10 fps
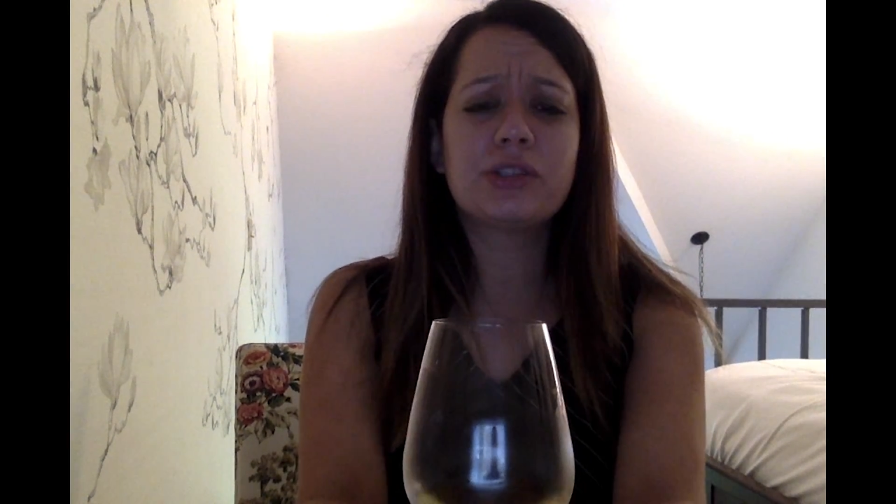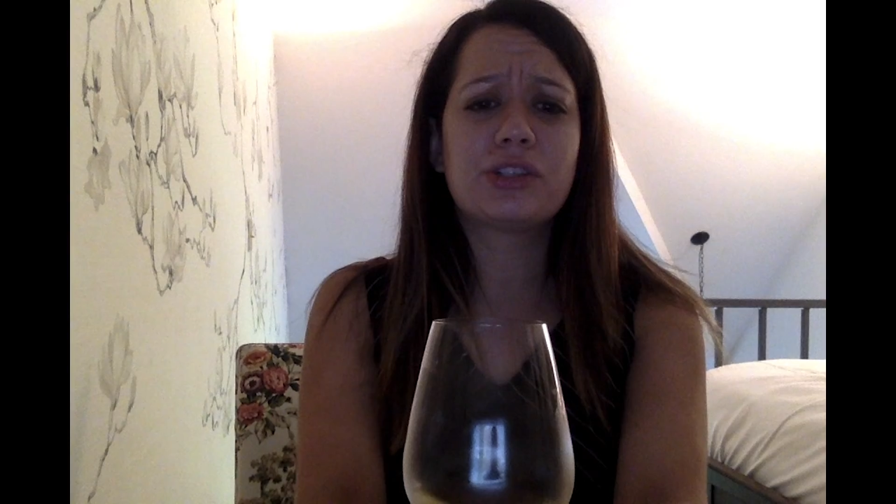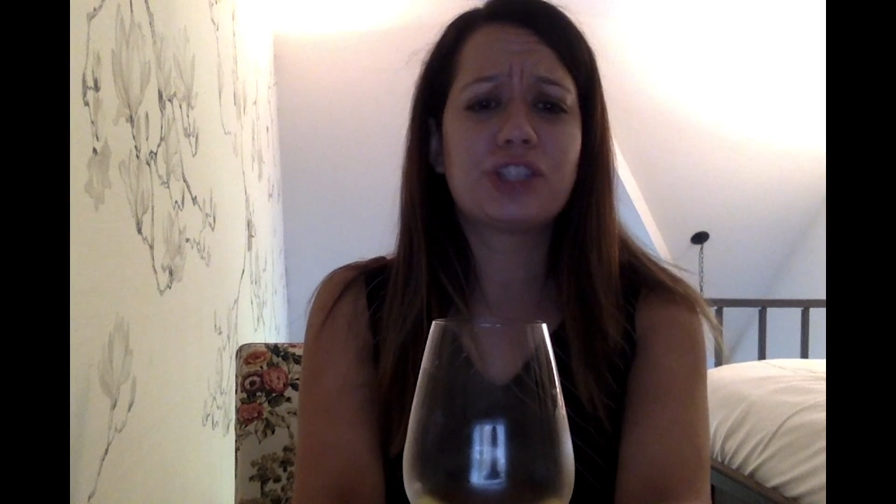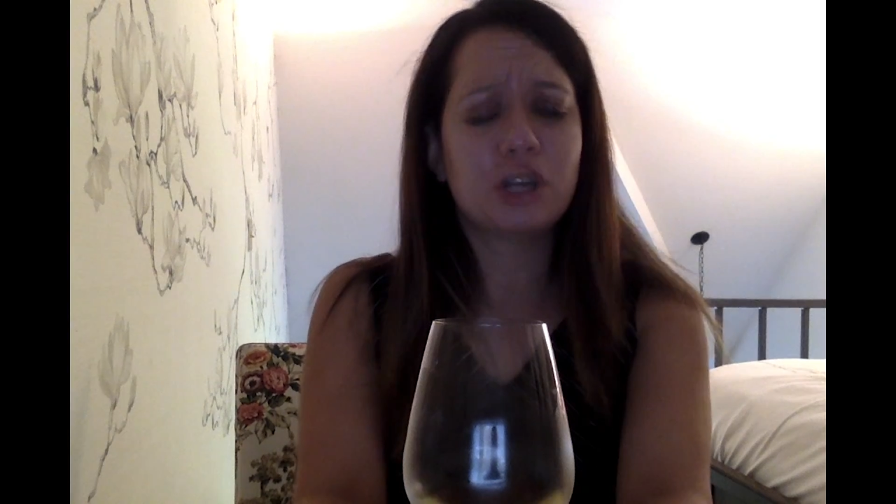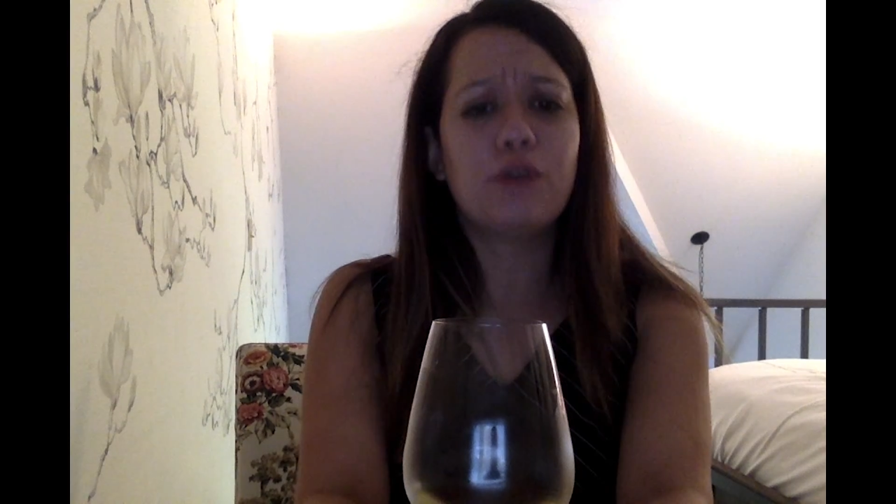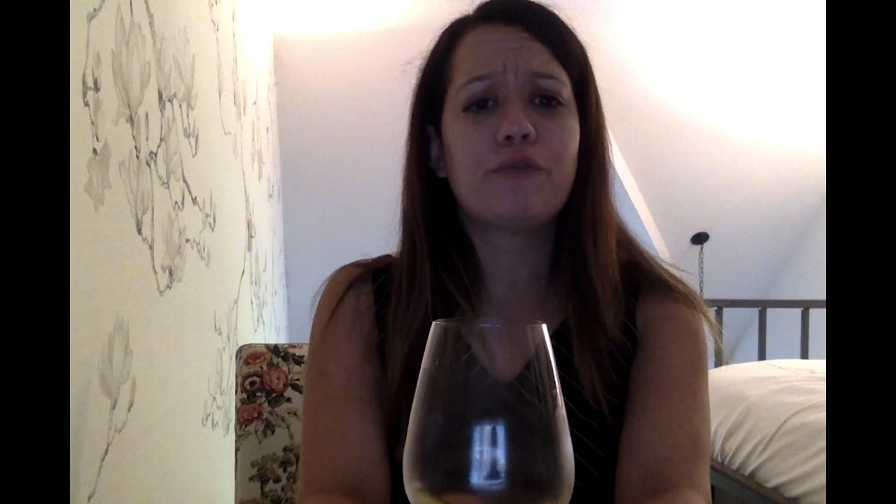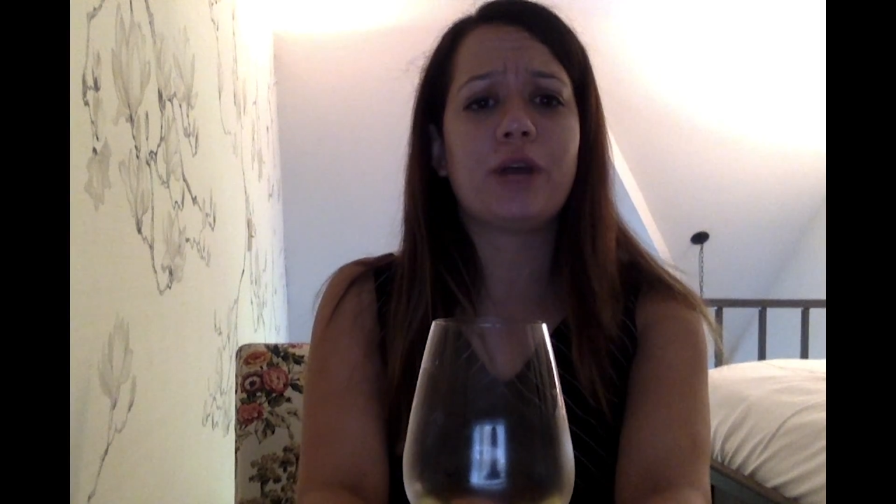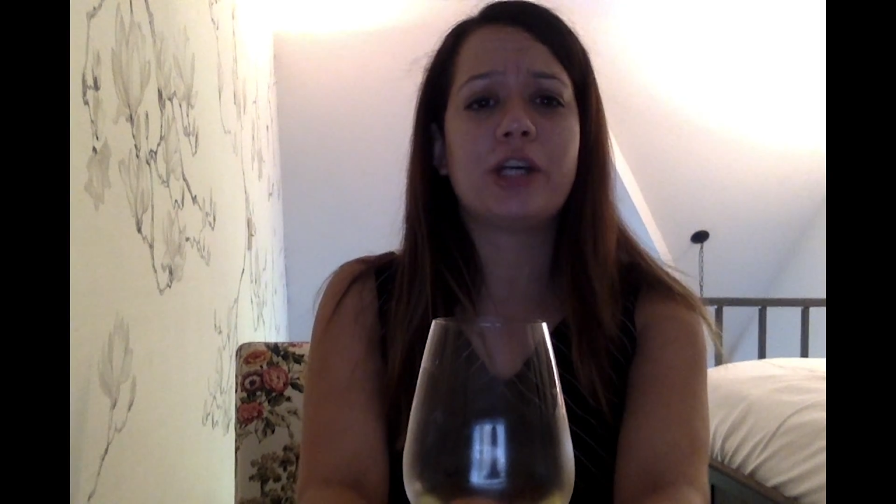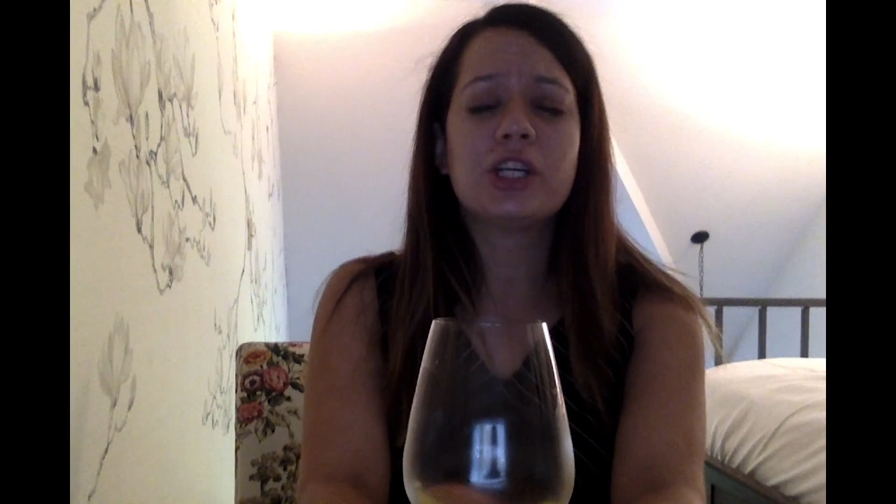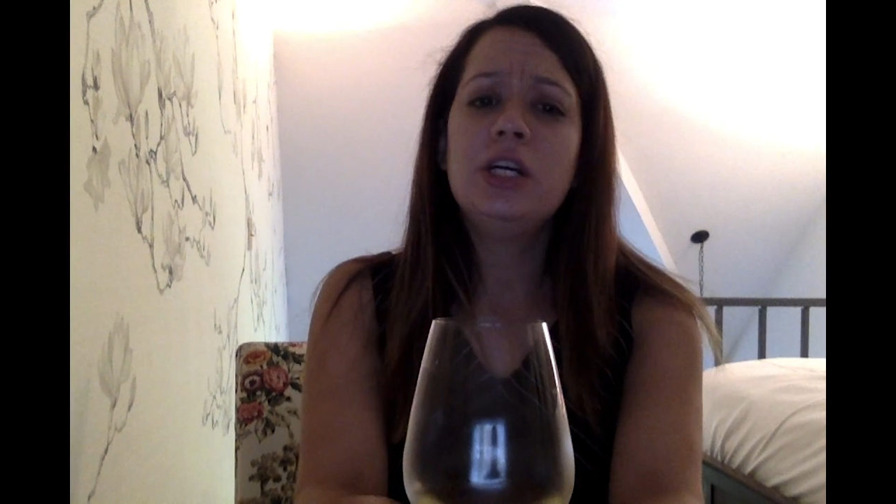so
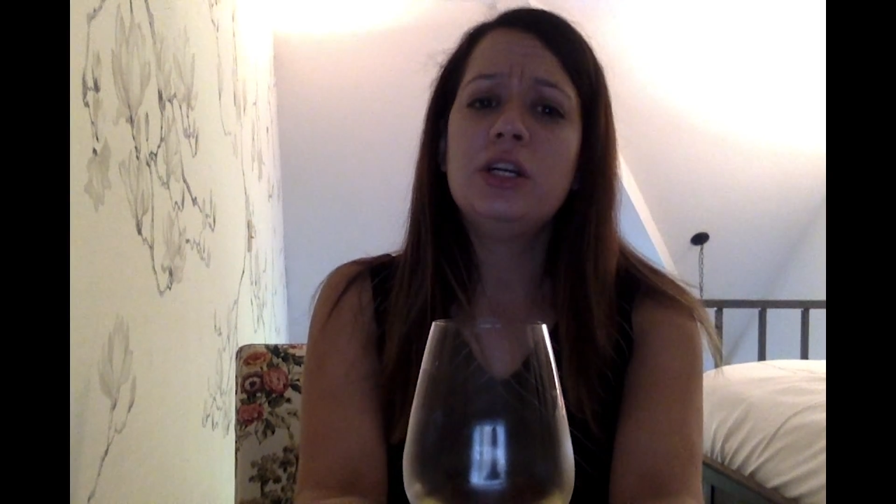fresh,